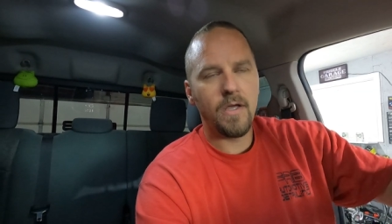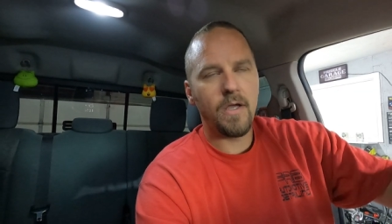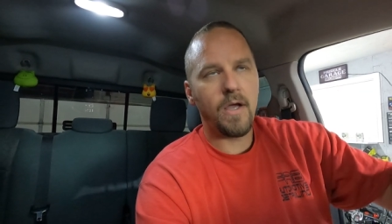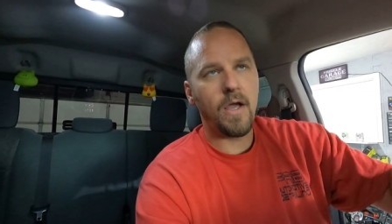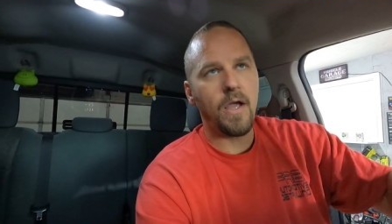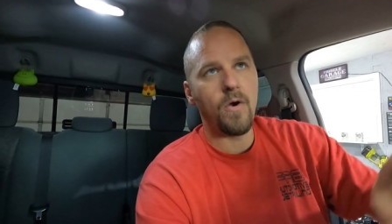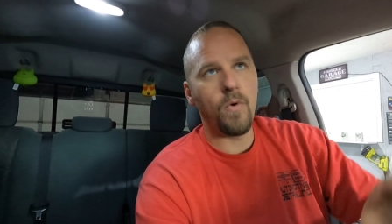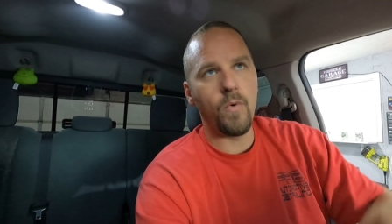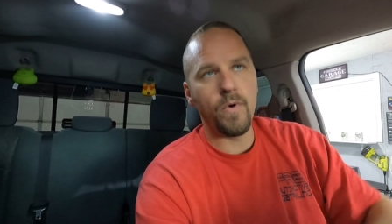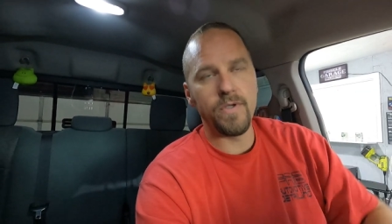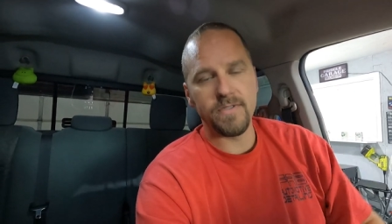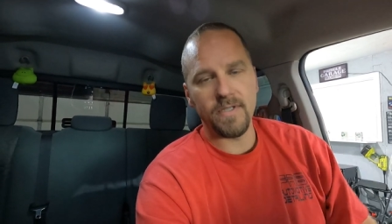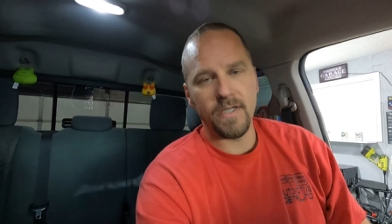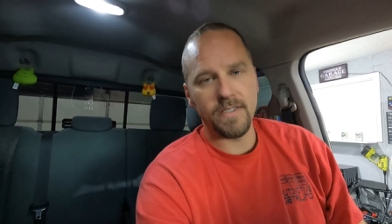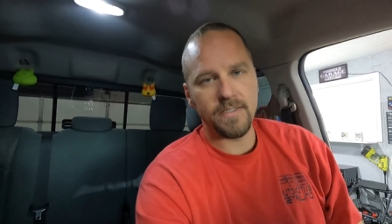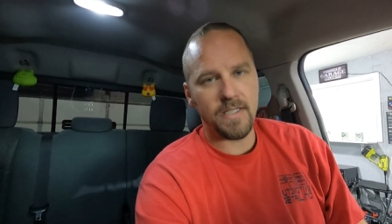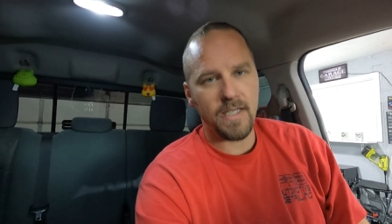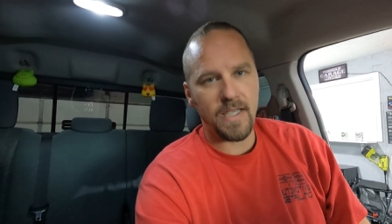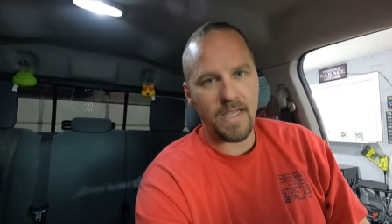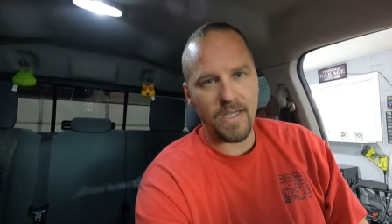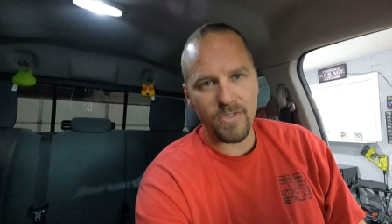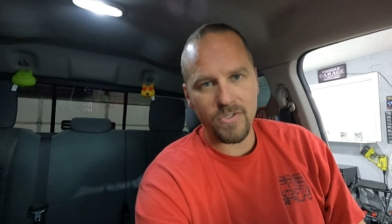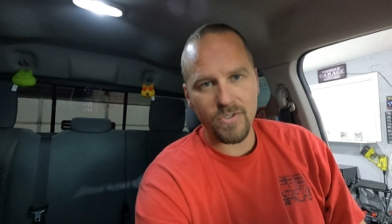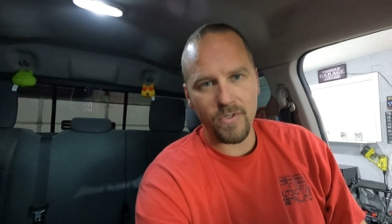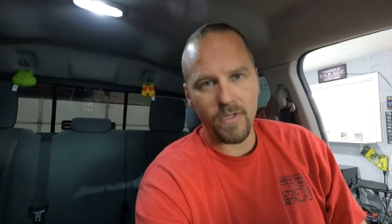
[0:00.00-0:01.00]
I always like
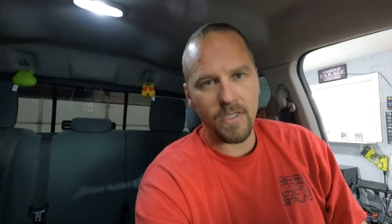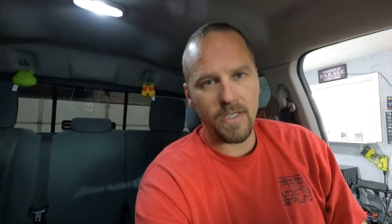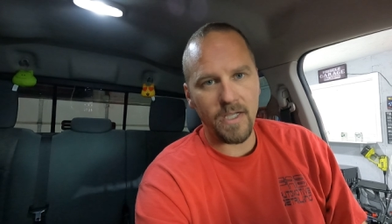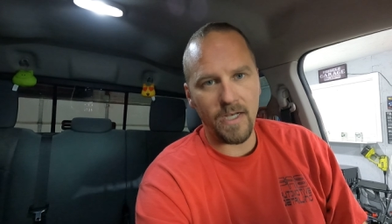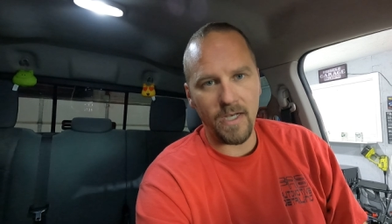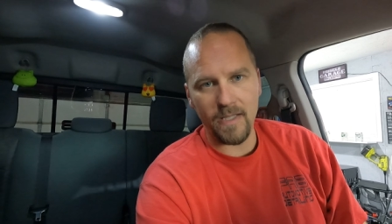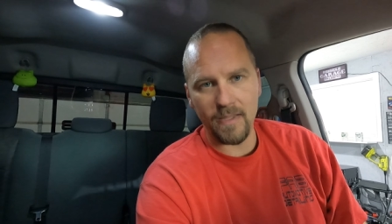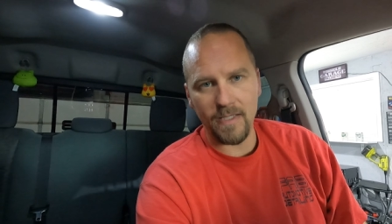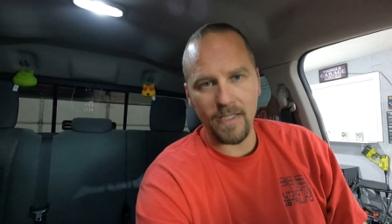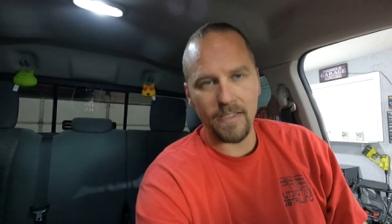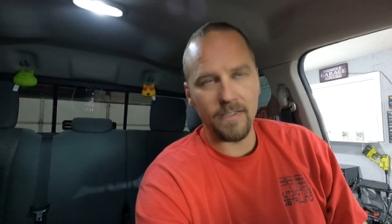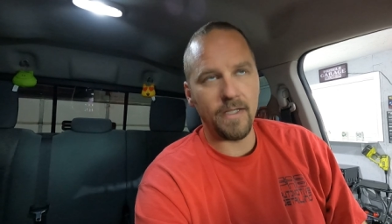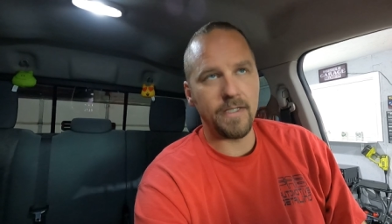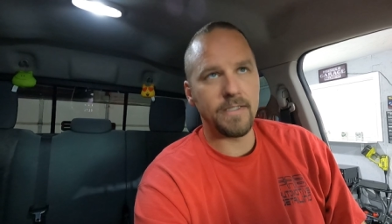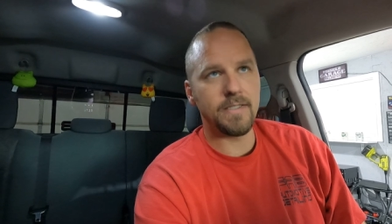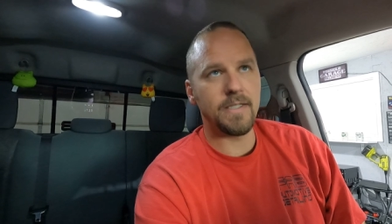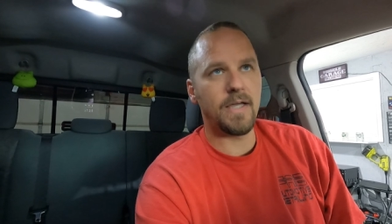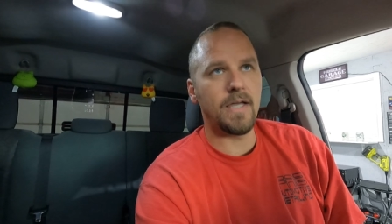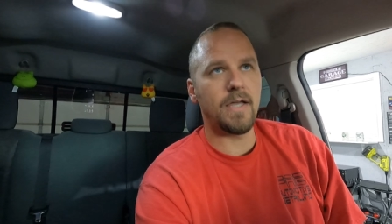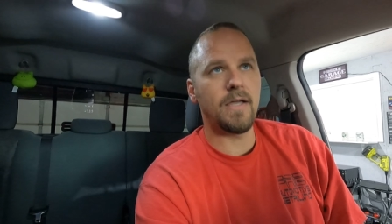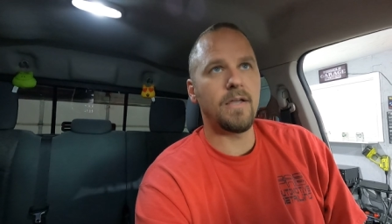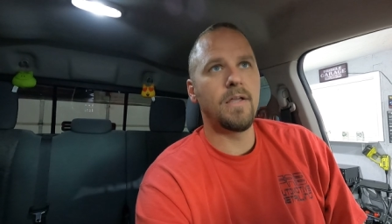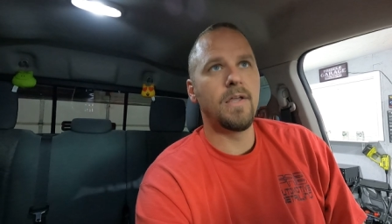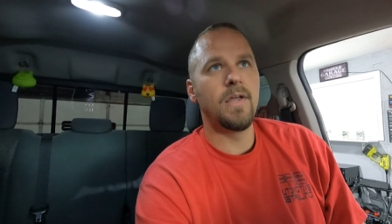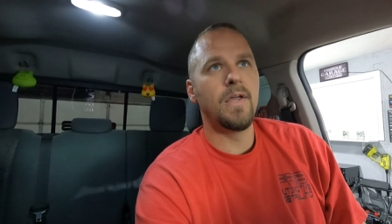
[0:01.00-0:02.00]
to heat shrink anything like
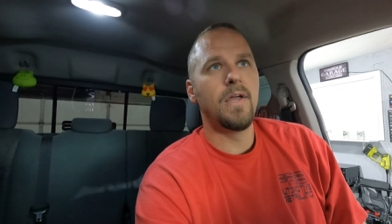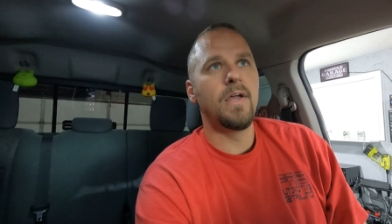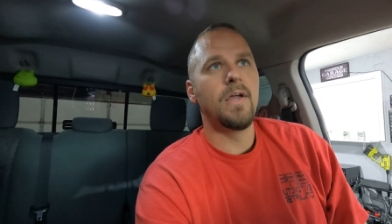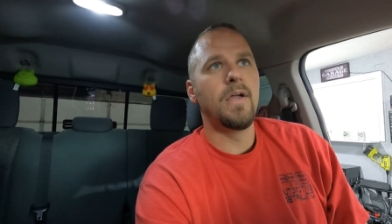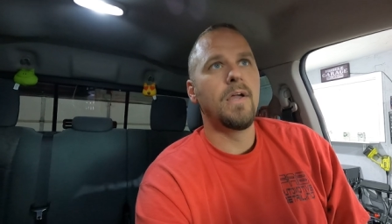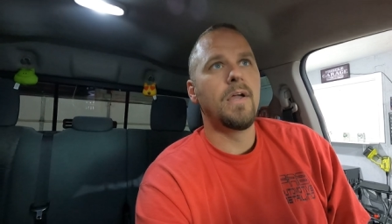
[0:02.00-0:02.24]
that.